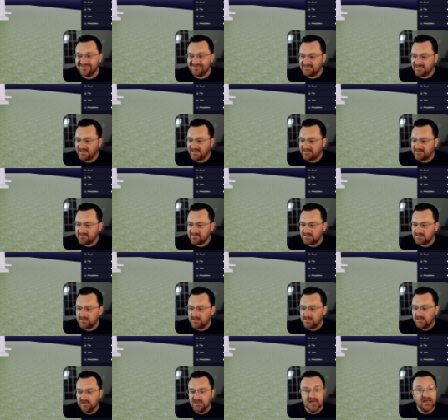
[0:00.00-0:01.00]

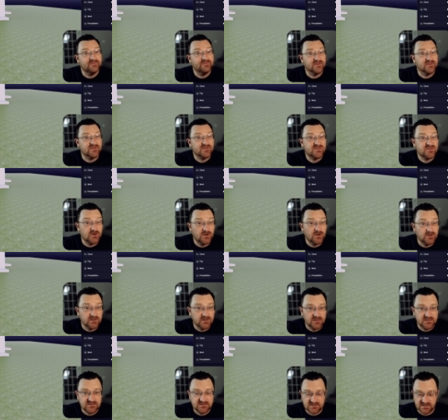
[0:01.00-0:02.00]
intensity and the
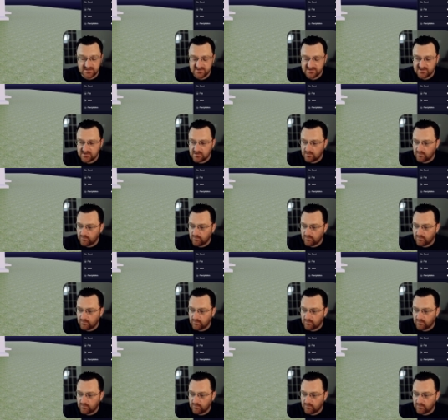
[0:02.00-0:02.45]
sun disk